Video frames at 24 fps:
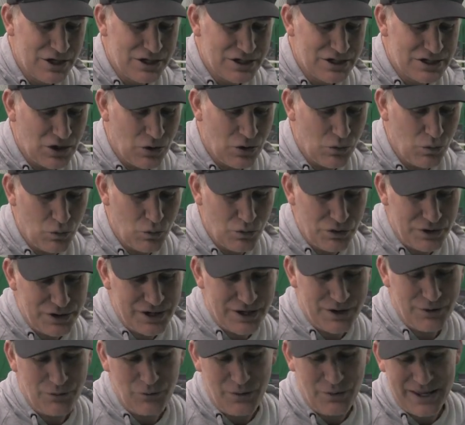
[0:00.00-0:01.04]
So,
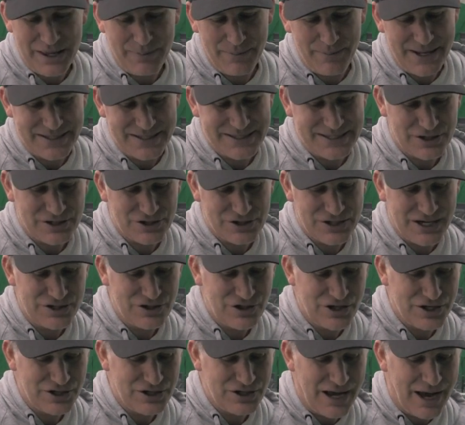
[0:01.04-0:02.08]
you know, one of the best
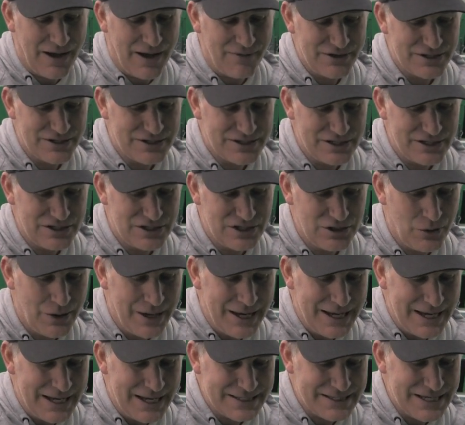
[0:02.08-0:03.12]
exercises you can obviously do
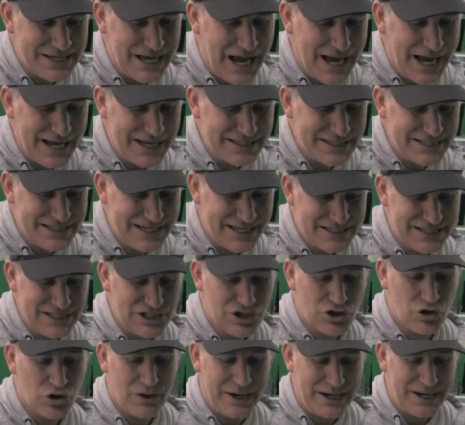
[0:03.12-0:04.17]
is high
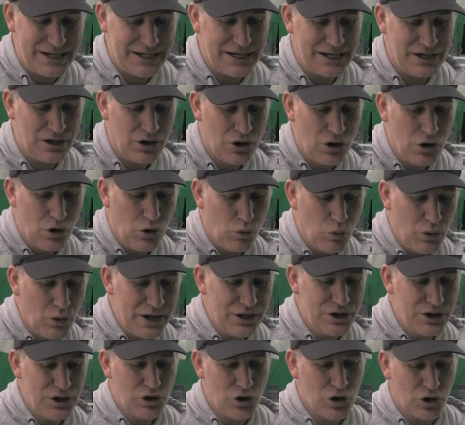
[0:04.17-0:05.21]
intensity training
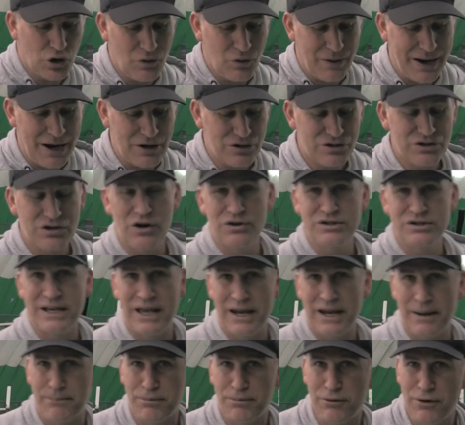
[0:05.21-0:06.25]
with your ground strokes
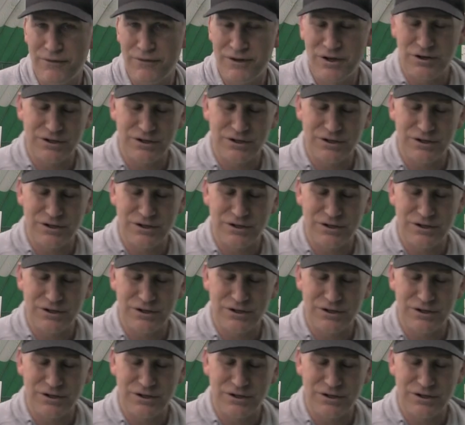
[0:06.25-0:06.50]
and improving your